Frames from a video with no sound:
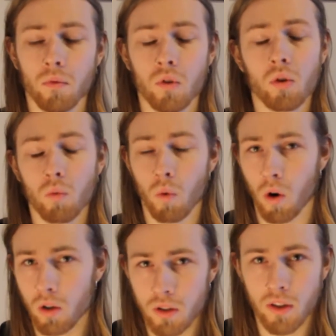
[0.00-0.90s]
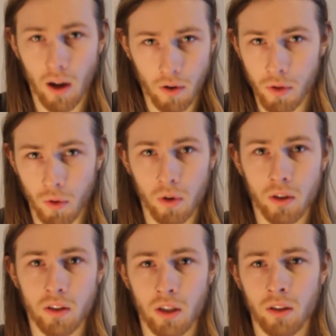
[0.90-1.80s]
towards the
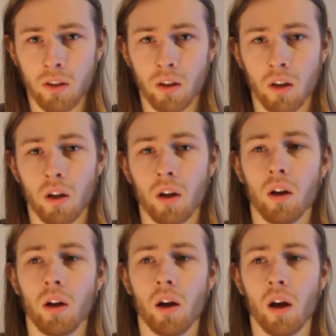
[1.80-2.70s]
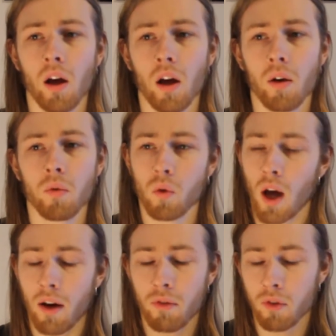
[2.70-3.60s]
authority. You have,